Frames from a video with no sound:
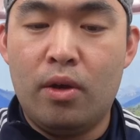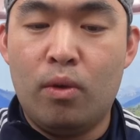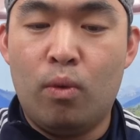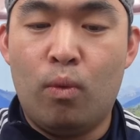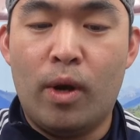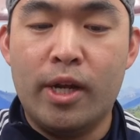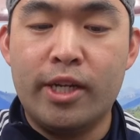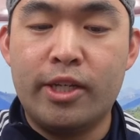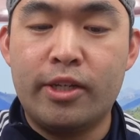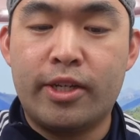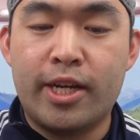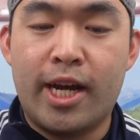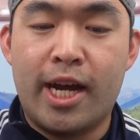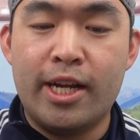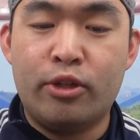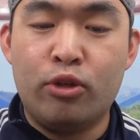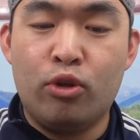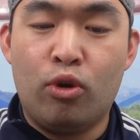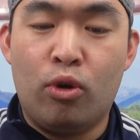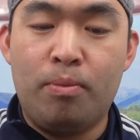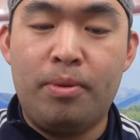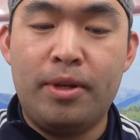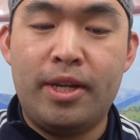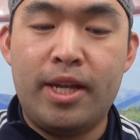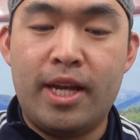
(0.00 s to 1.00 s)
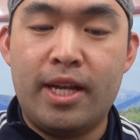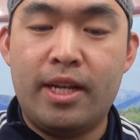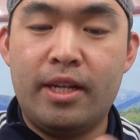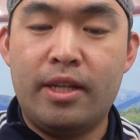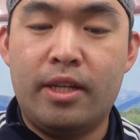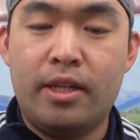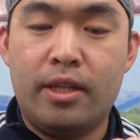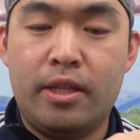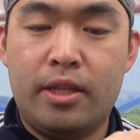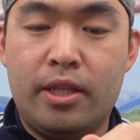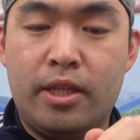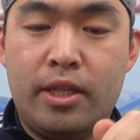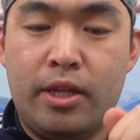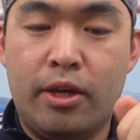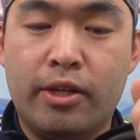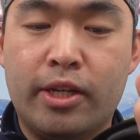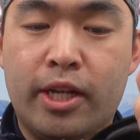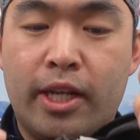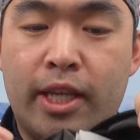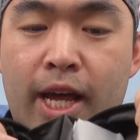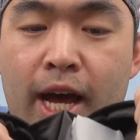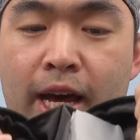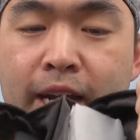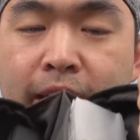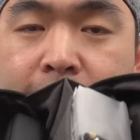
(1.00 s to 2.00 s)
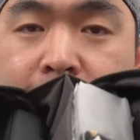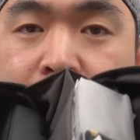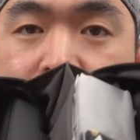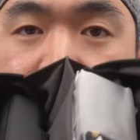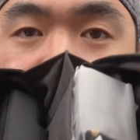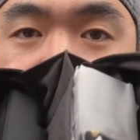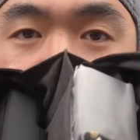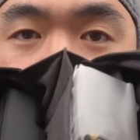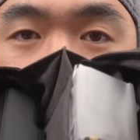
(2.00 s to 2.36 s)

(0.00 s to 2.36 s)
Once you guys do open it, there's a lot of stuff